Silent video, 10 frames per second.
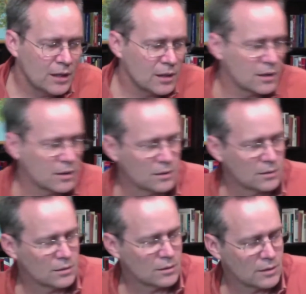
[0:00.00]

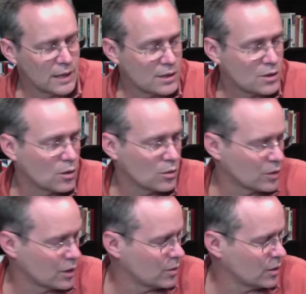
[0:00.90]
That sold
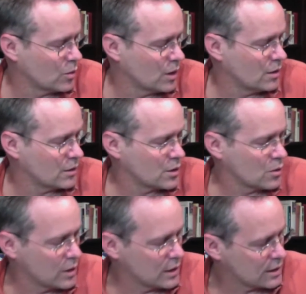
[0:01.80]
really, really well, so
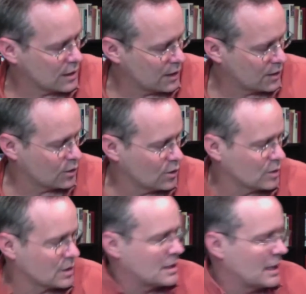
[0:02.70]
we decided to do
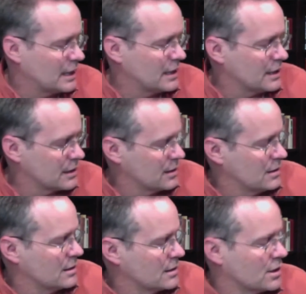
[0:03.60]
a second
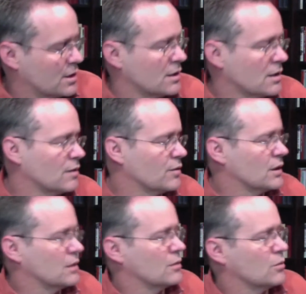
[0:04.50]
edition of
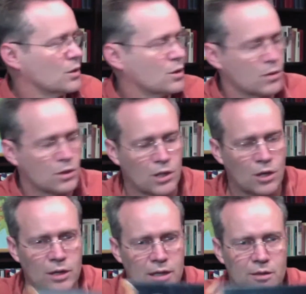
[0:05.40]
it, which was the
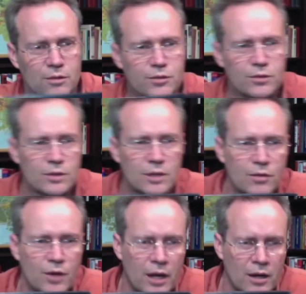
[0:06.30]
Codex of
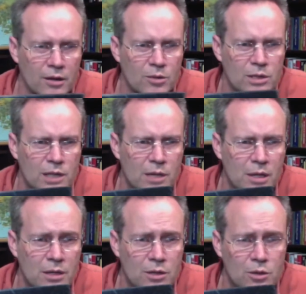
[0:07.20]
Aihrde, which came
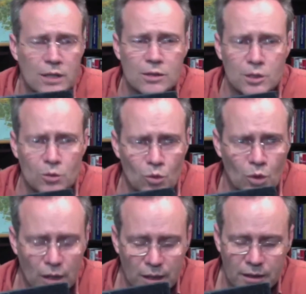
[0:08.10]
out in
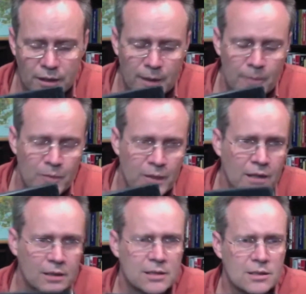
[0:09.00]
2001,
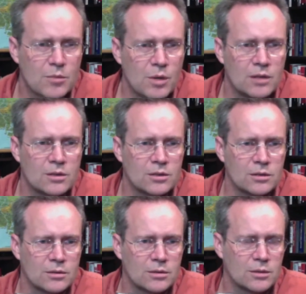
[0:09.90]
and this is a
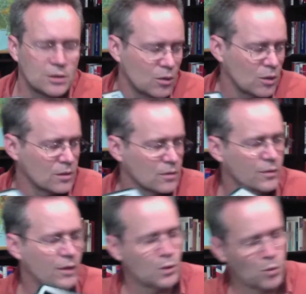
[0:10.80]
monster
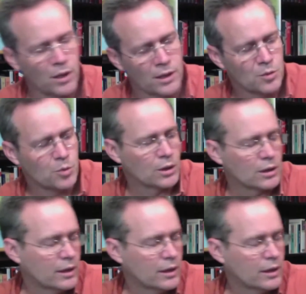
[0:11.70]
250-page book.